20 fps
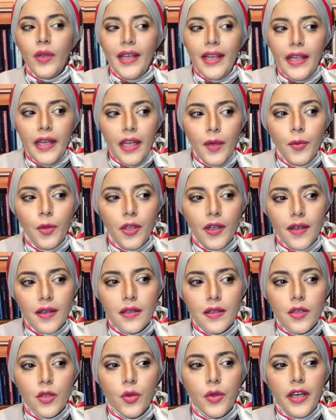us to
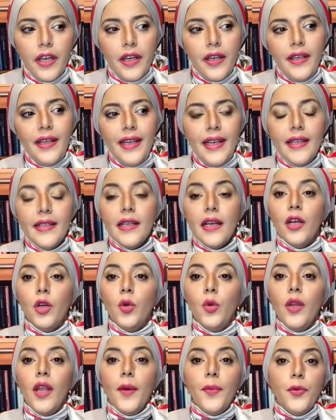create a
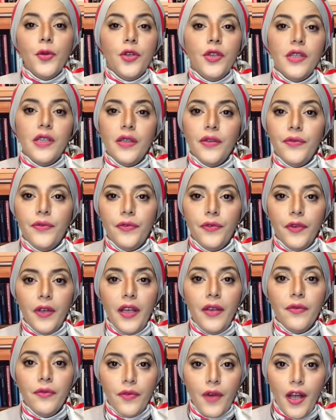collaborative
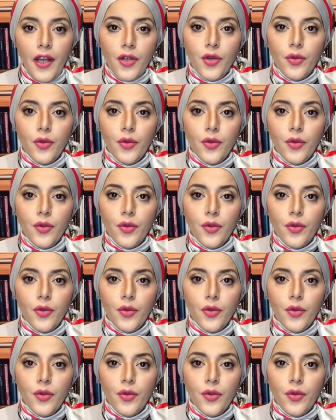environment,